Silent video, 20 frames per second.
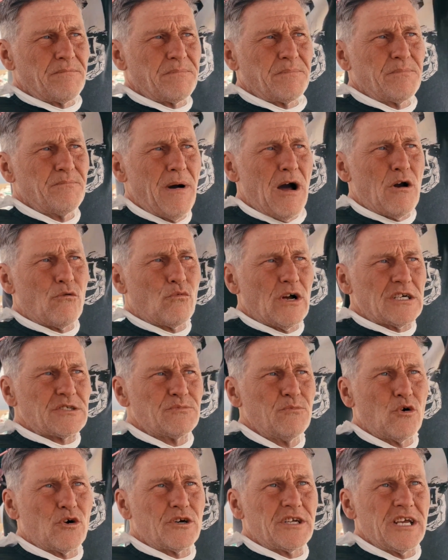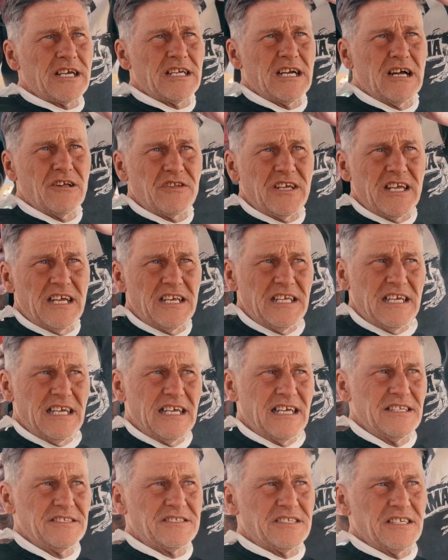Mount Rushmore kicking out the
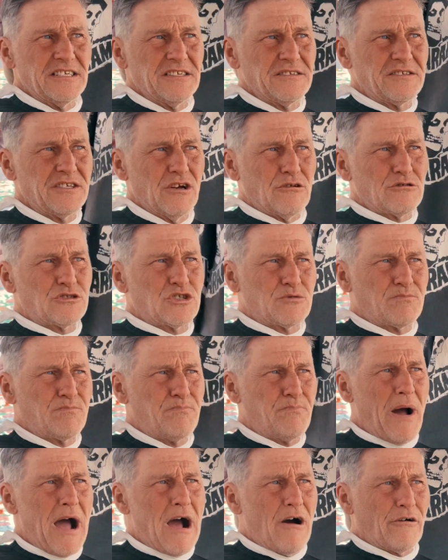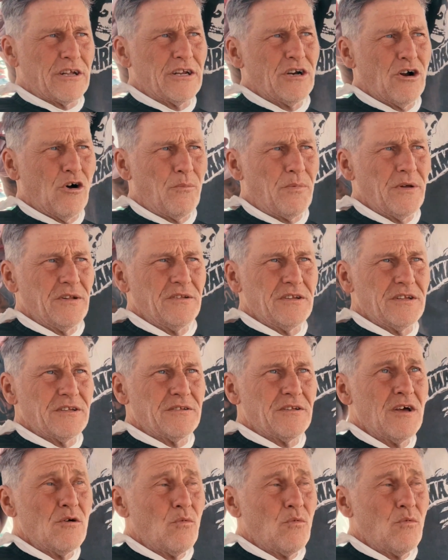Indians and pounding open.